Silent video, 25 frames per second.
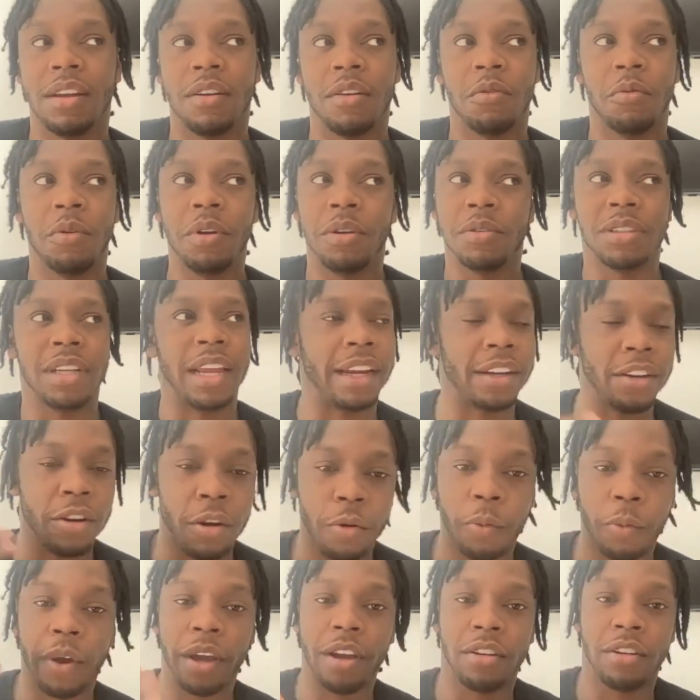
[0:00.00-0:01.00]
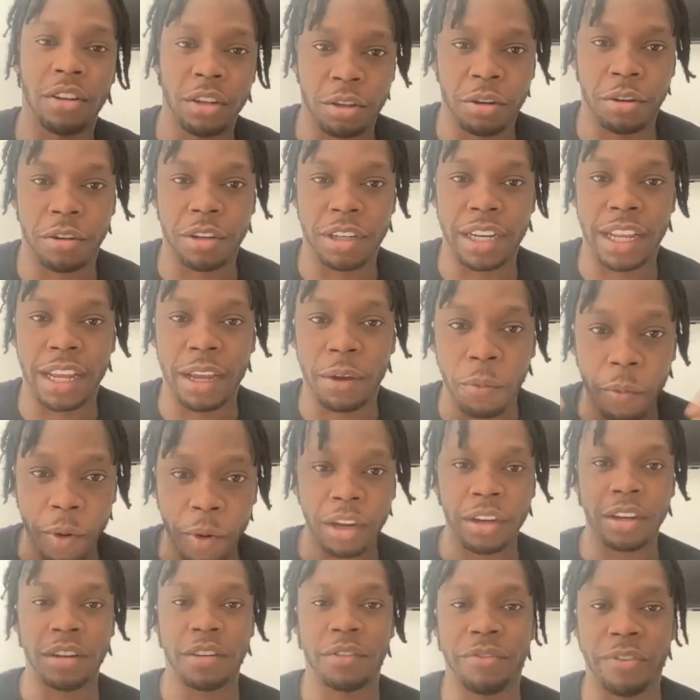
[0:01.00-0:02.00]
we was like, no, we're going to go on there, we're
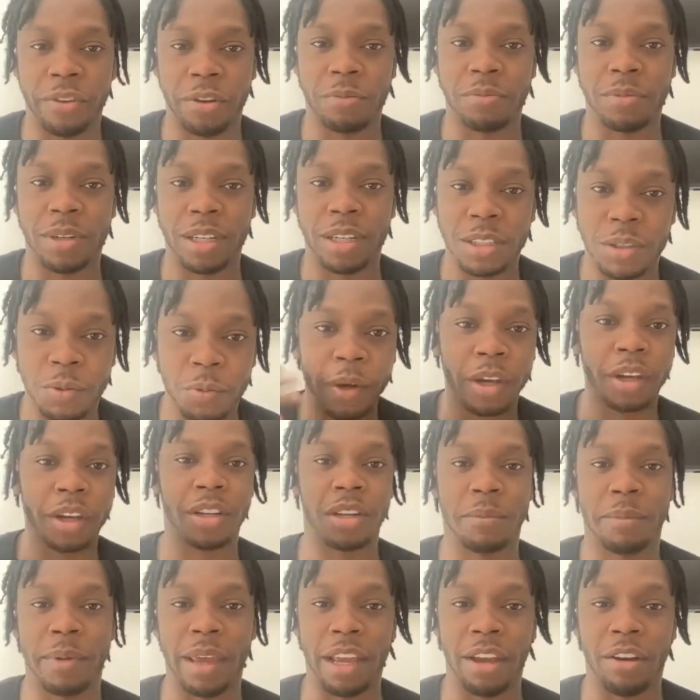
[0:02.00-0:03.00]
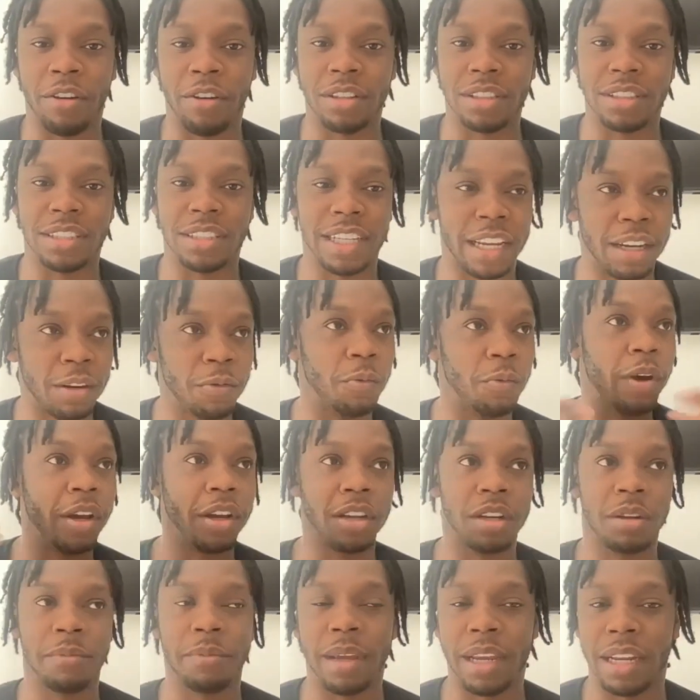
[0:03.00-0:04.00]
going to film this, we're going to make content, we're
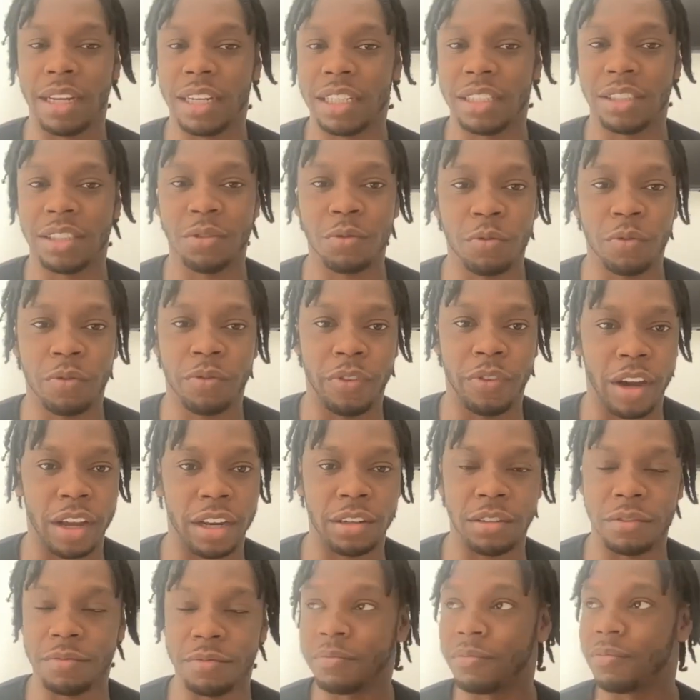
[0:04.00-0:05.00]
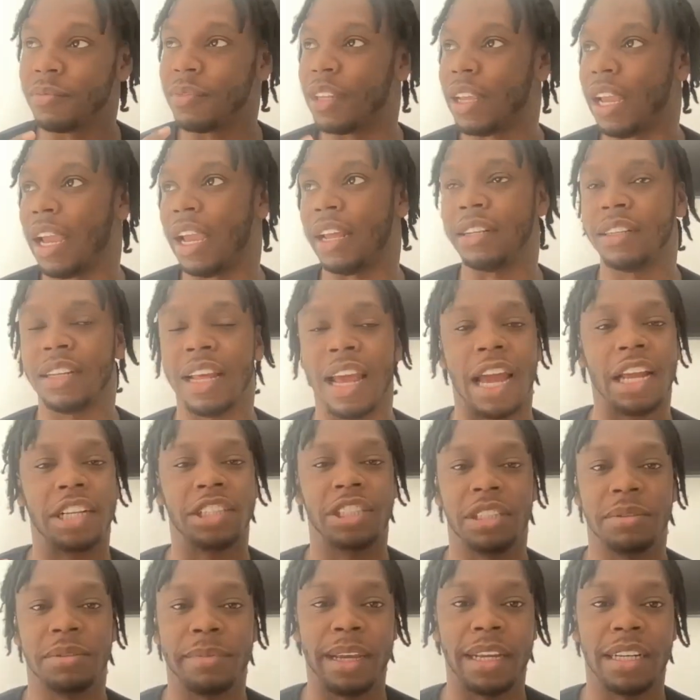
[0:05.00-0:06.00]
going to make this all fun, and
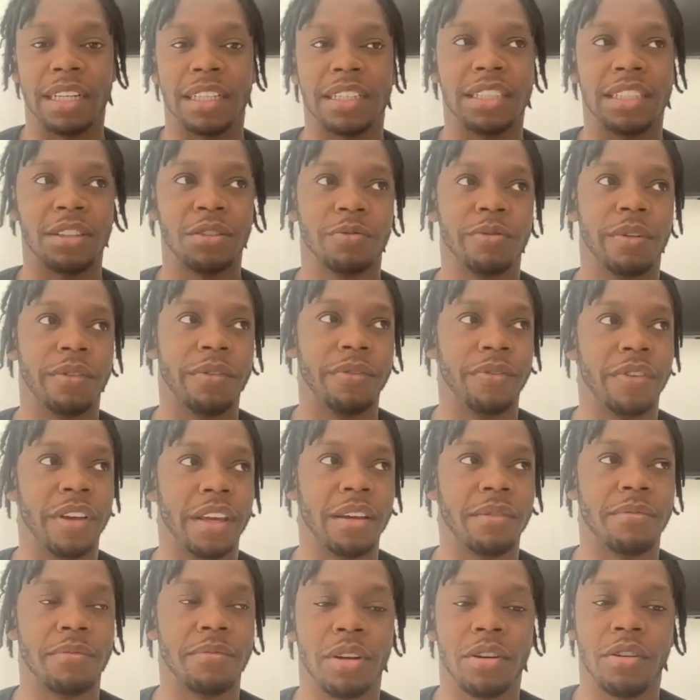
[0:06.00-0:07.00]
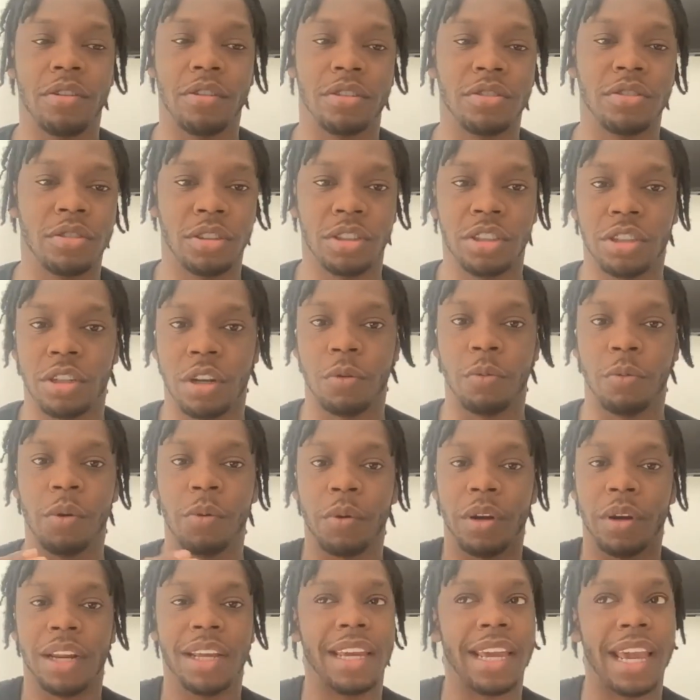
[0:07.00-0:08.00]
actually make this into a thing, because, you know, we
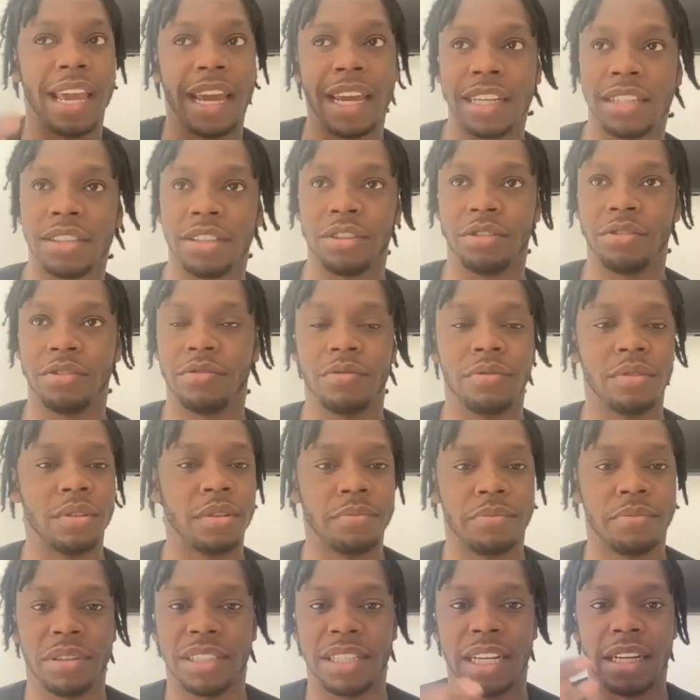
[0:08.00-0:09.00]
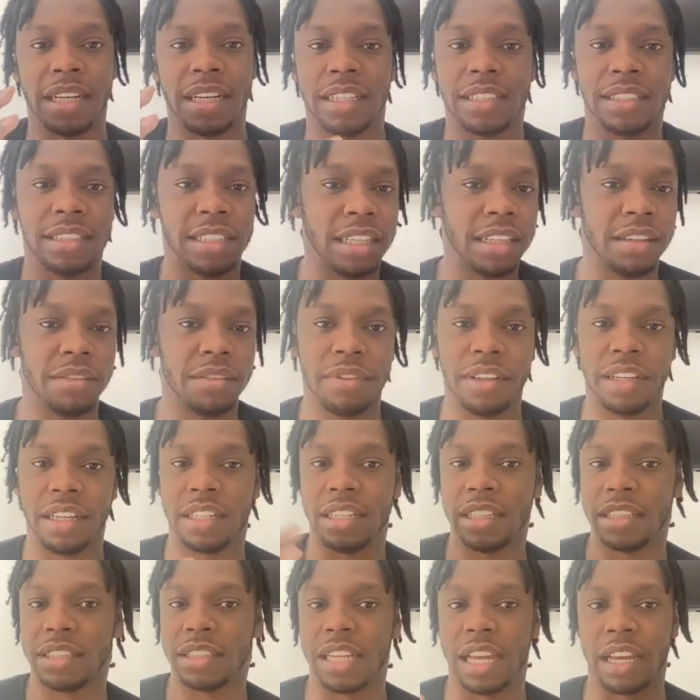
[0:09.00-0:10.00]
want to get into presenting TV and
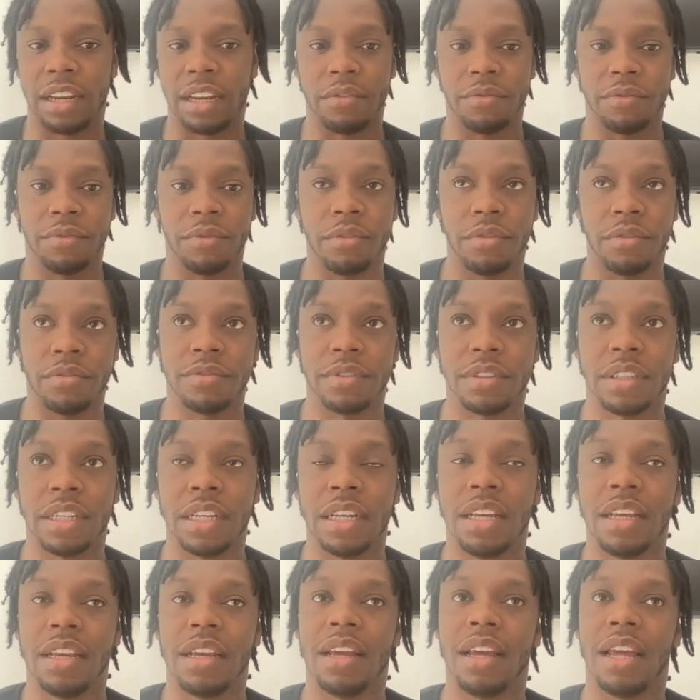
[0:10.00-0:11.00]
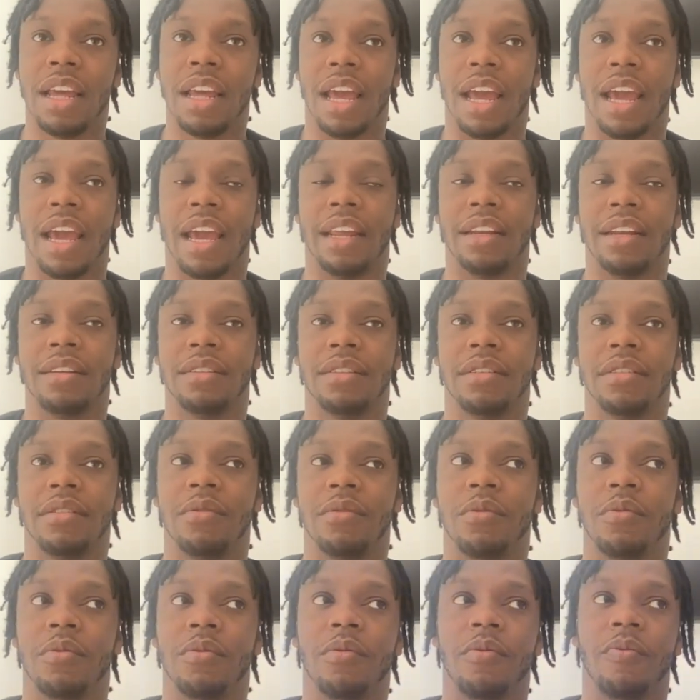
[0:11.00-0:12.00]
this, that, and the fourth. And,
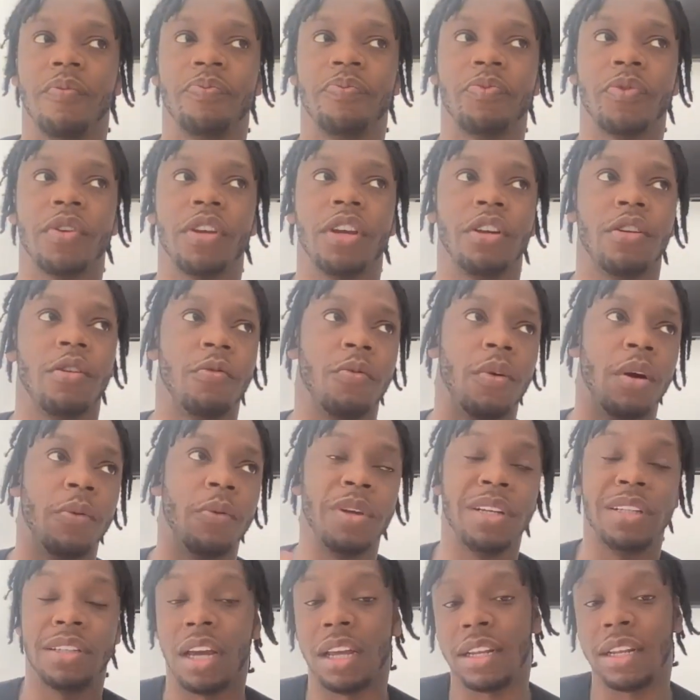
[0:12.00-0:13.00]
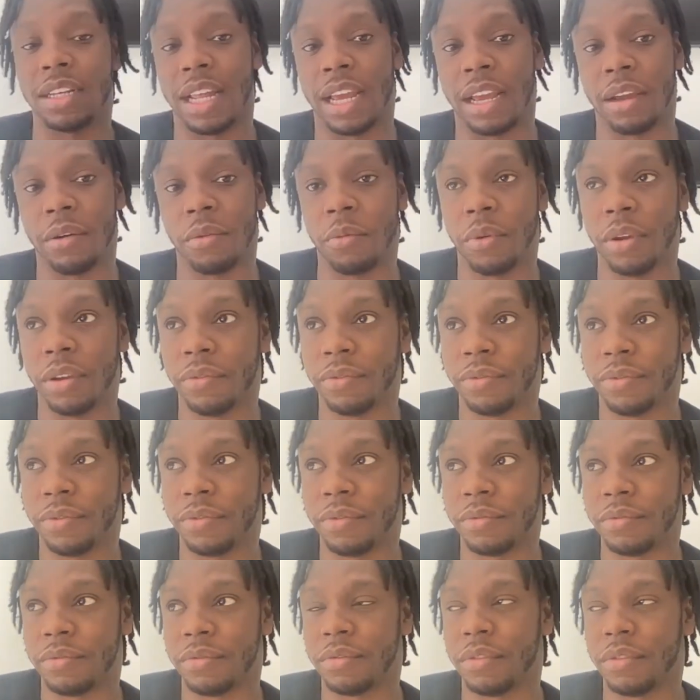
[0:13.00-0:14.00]
you know, when we done that with
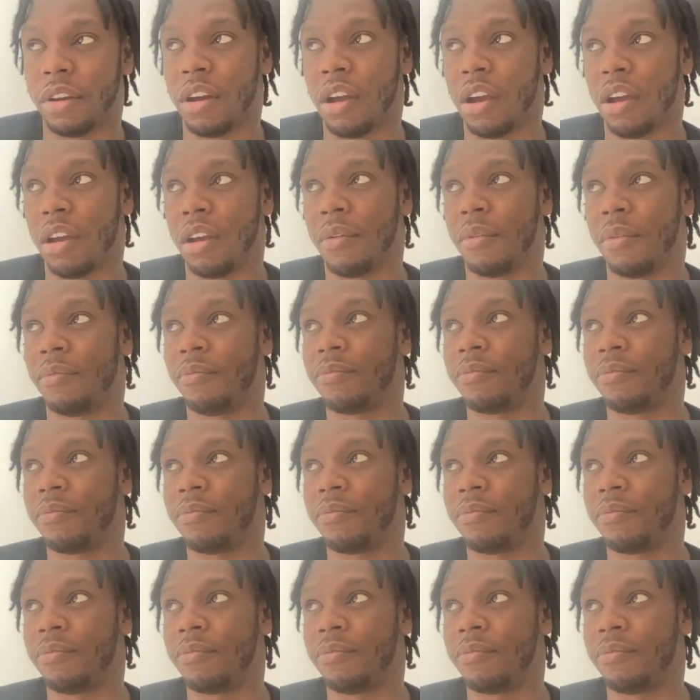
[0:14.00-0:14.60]
our